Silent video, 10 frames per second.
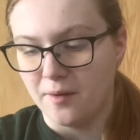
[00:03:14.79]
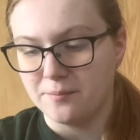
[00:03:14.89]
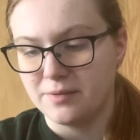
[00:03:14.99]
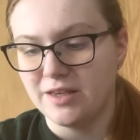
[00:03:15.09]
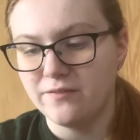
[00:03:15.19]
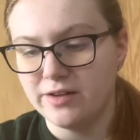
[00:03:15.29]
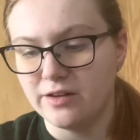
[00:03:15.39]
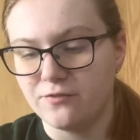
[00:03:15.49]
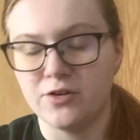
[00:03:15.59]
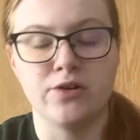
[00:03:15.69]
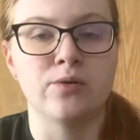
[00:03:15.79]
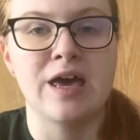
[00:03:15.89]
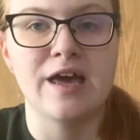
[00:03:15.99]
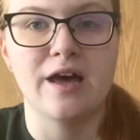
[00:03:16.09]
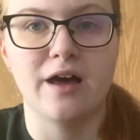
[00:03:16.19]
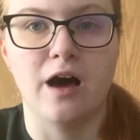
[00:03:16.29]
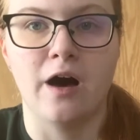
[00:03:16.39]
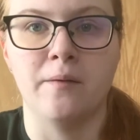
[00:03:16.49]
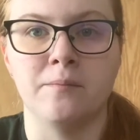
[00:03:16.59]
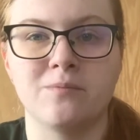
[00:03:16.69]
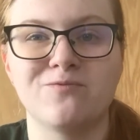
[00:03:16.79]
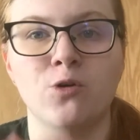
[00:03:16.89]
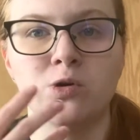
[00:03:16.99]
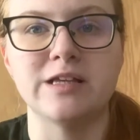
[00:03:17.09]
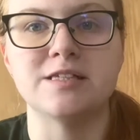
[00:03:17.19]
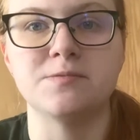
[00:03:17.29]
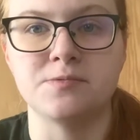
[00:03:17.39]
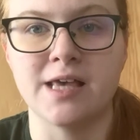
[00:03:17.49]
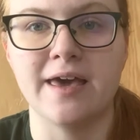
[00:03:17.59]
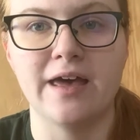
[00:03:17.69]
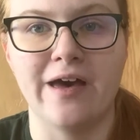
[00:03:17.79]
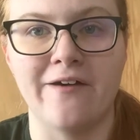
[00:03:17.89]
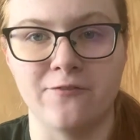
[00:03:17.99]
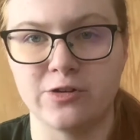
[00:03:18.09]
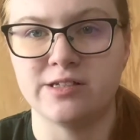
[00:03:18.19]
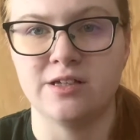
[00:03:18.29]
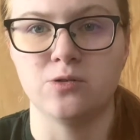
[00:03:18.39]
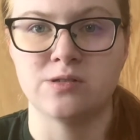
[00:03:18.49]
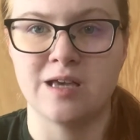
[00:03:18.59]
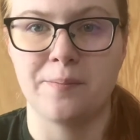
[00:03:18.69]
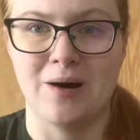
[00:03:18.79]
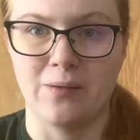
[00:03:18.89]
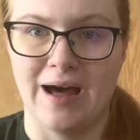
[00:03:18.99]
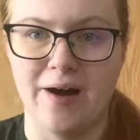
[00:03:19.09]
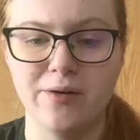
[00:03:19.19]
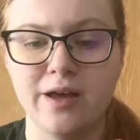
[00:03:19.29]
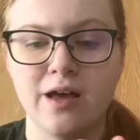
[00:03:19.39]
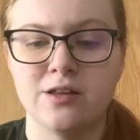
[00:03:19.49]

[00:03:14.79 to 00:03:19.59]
Even if you can't fully say it every single step out loud,